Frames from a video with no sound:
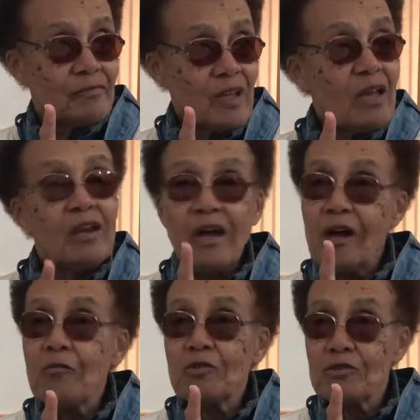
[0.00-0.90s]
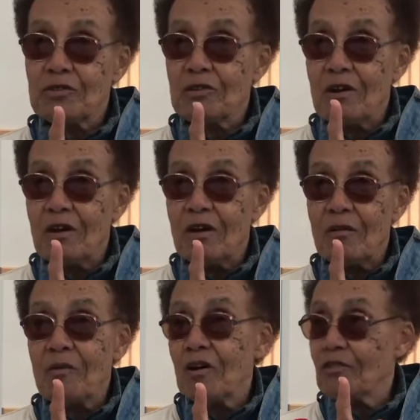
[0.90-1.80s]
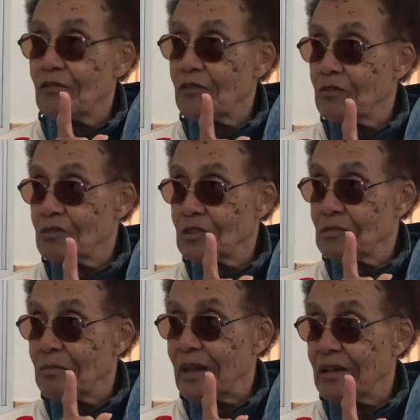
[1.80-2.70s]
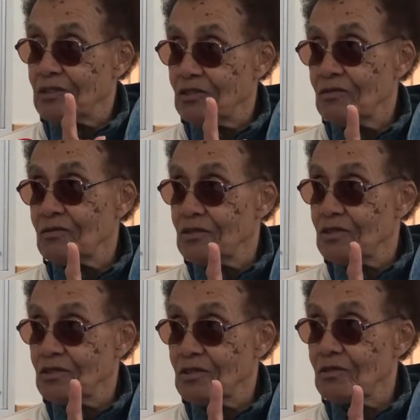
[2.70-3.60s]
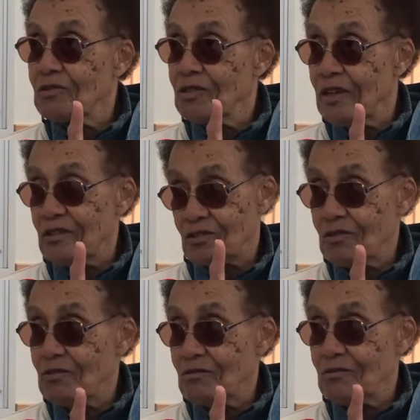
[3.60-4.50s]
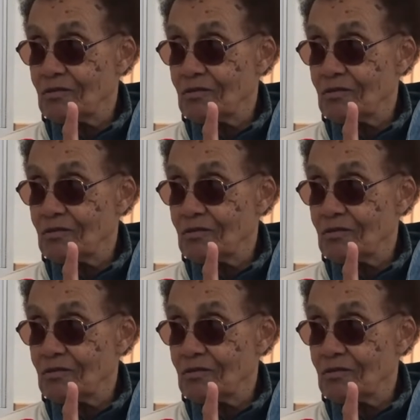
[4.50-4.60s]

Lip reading: And I was among the first black students to go to that school.